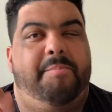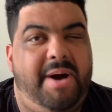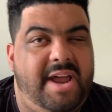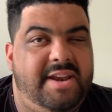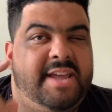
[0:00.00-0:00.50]

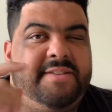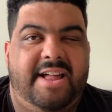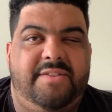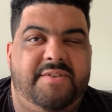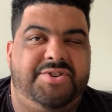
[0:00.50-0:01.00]
But in
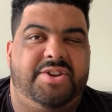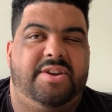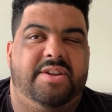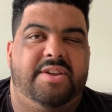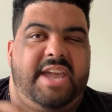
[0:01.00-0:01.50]

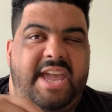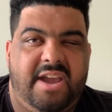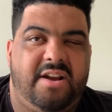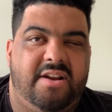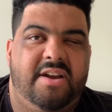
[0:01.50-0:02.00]
television,
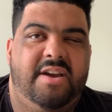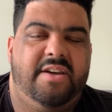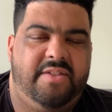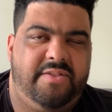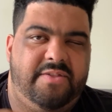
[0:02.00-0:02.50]
here,
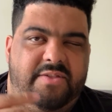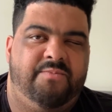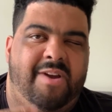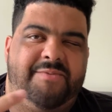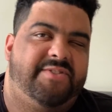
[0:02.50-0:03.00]

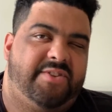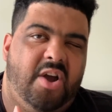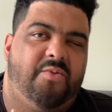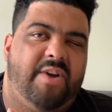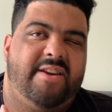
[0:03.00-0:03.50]
reference the
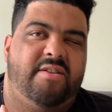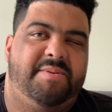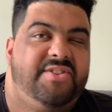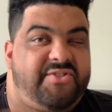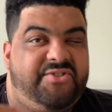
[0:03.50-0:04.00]
co-writer,
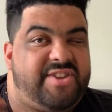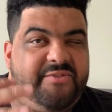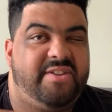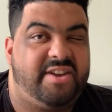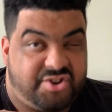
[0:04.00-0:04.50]
but this is
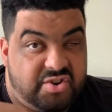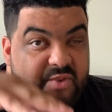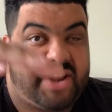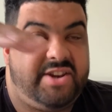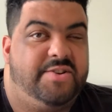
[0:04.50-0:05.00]
definitely like a
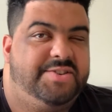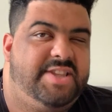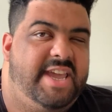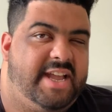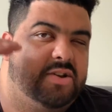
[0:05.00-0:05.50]
director's thing.